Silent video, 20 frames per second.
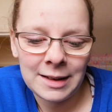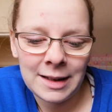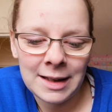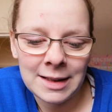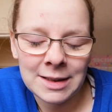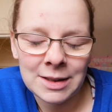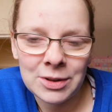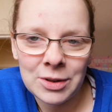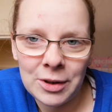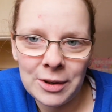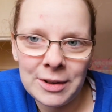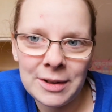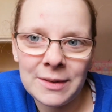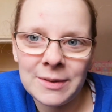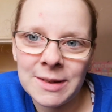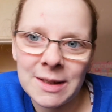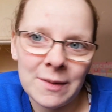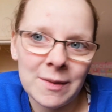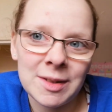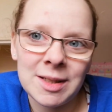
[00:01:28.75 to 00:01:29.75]
it's a total
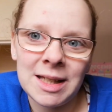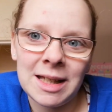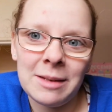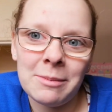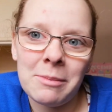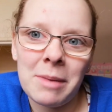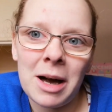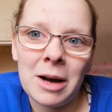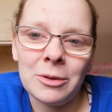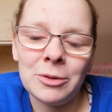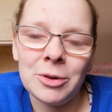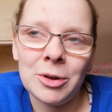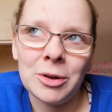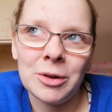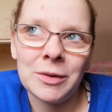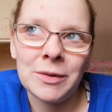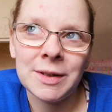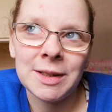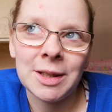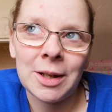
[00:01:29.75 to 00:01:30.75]
of £17
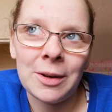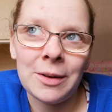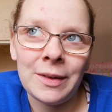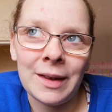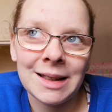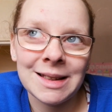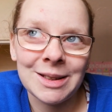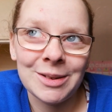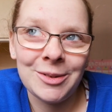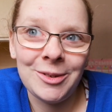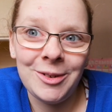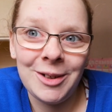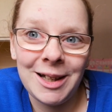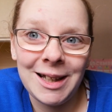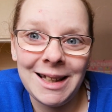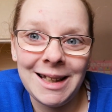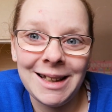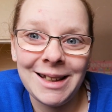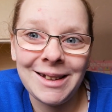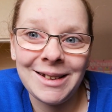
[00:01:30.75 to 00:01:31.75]
off, so that's a really